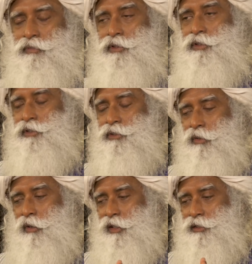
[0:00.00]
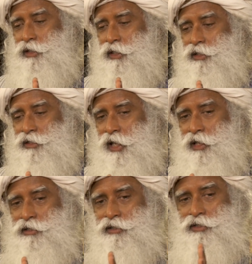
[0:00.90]
This is called as the
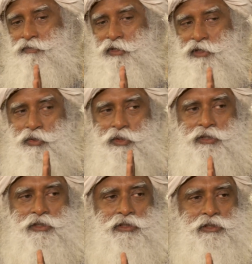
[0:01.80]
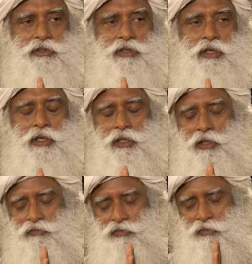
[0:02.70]
intelligence of ignorance.
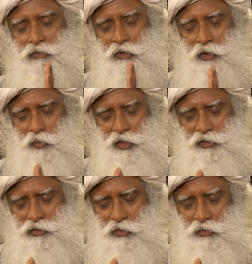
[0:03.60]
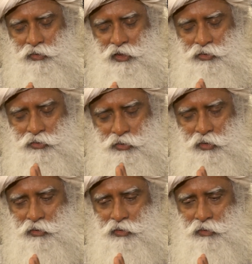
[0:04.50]
If you always know that you do
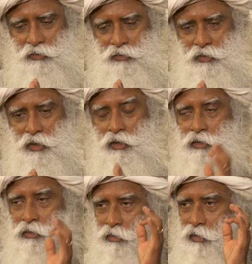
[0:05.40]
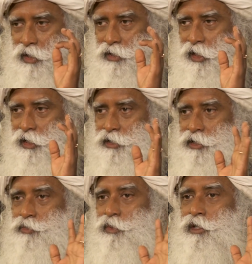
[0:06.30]
not know, your
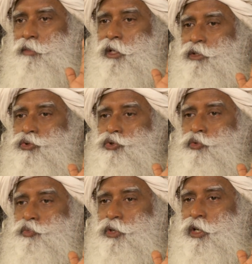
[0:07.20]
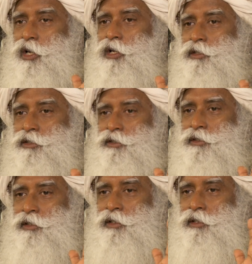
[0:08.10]
intelligence will remain super alert.
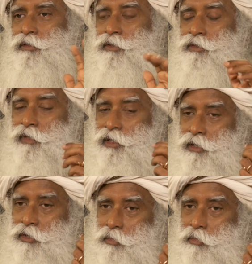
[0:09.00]
Whether your